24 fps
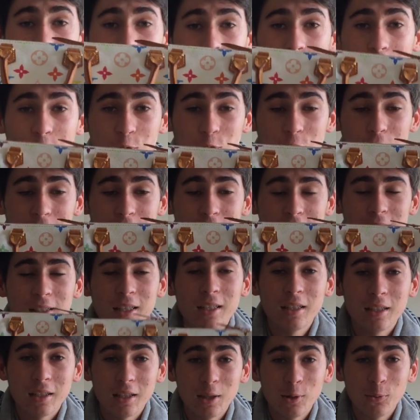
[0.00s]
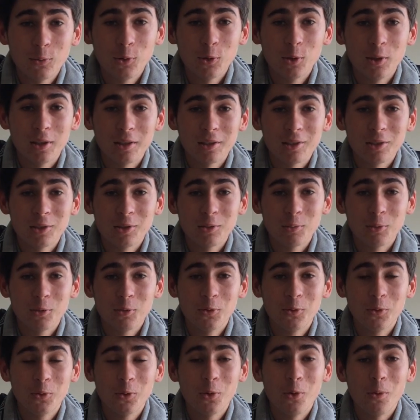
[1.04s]
As you can see, if you listened
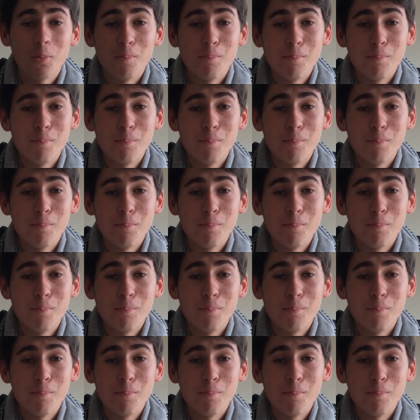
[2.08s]
before,